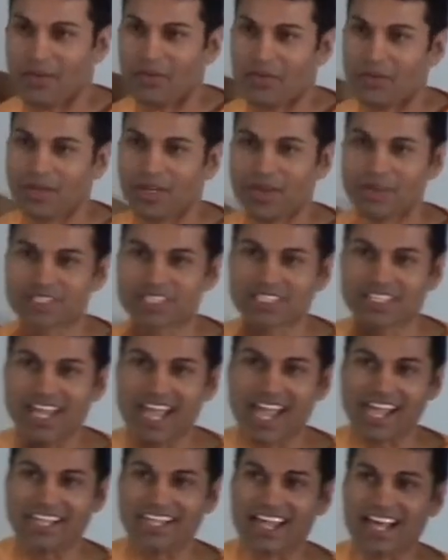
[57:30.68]
When I was in
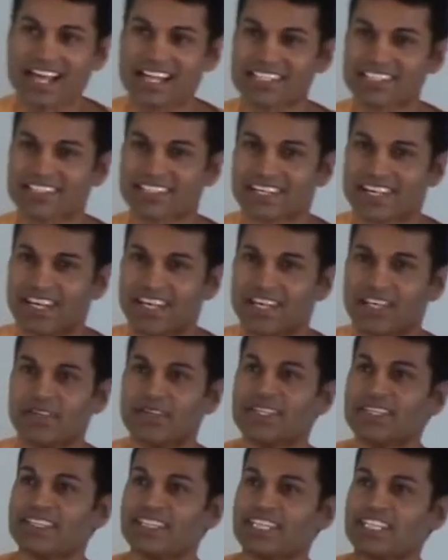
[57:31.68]
Kailas, you
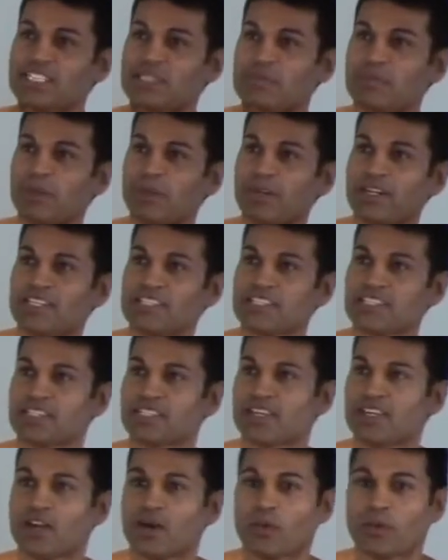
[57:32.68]
get the
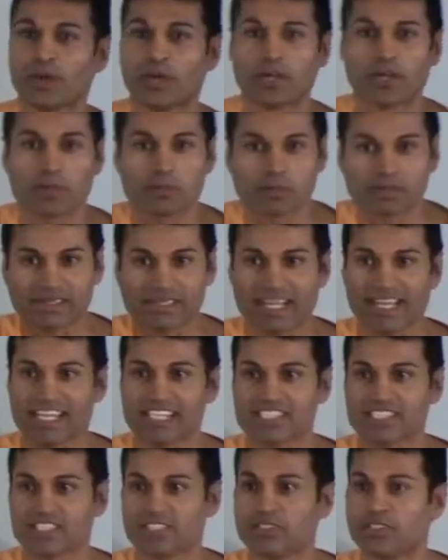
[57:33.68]
experience where you're in a
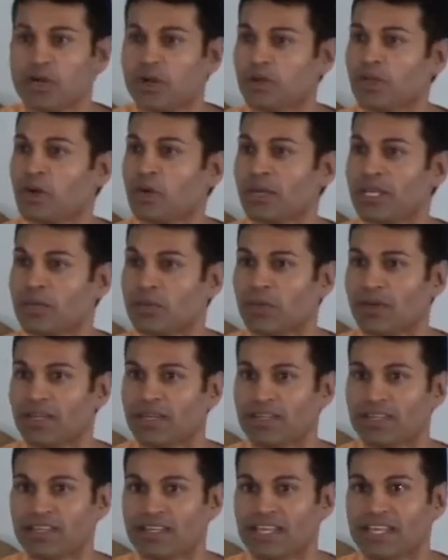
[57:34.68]
place you don't know
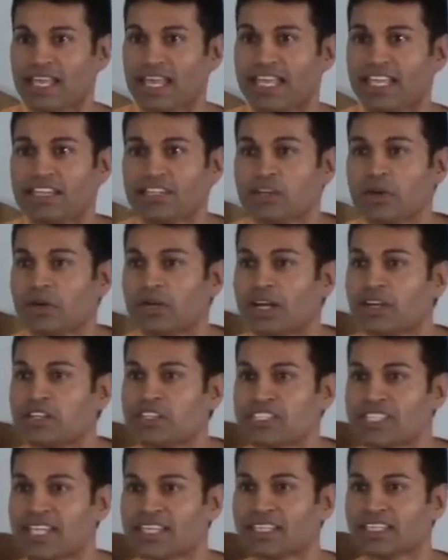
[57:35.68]
anyone, you don't
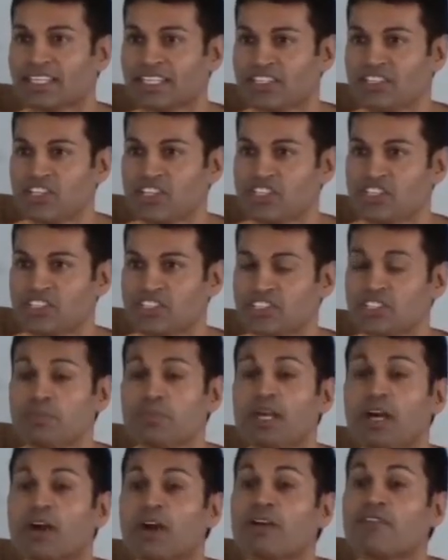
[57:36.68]
understand the conditions,
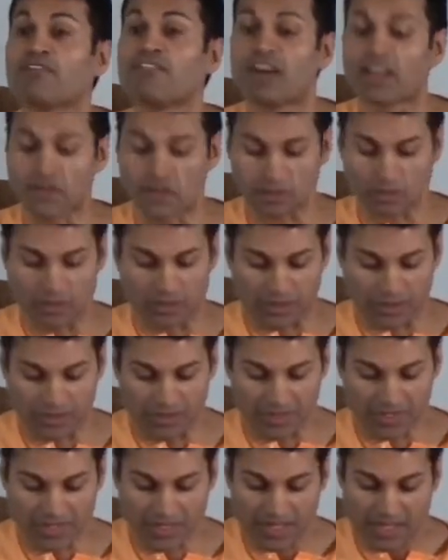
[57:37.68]
you are vulnerable,
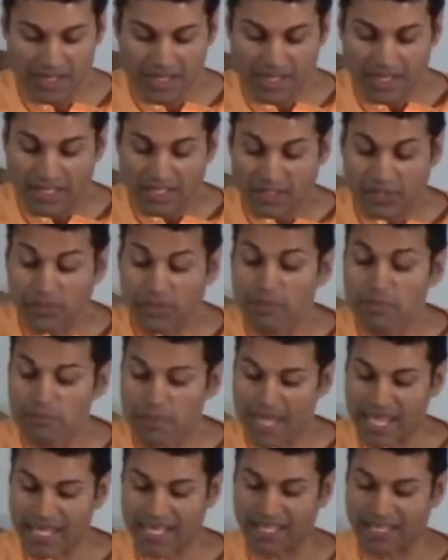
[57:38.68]
you're in
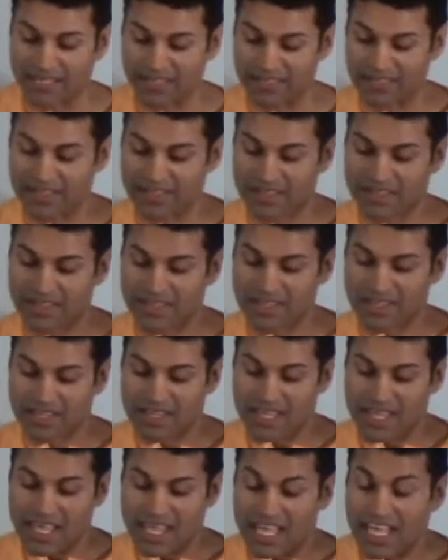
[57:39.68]
pain,
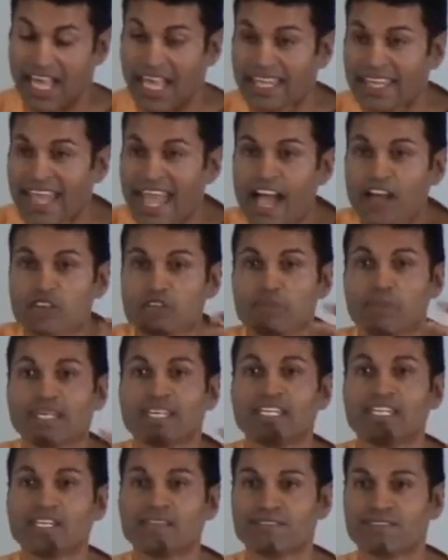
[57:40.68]
and now you
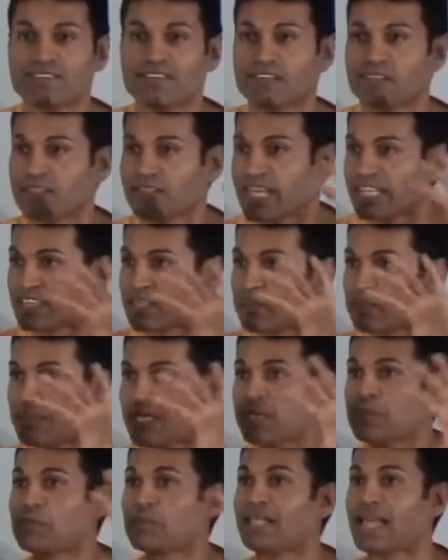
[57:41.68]
begin to feel that the
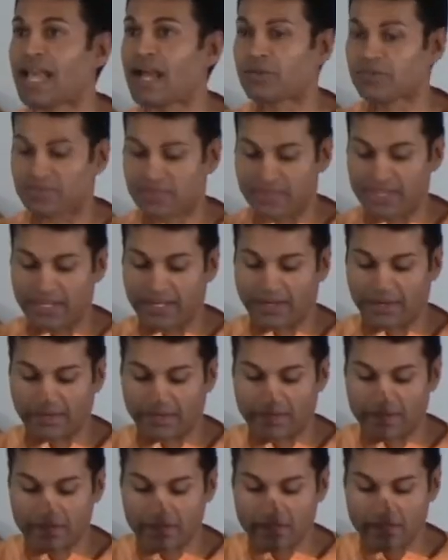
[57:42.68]
people out there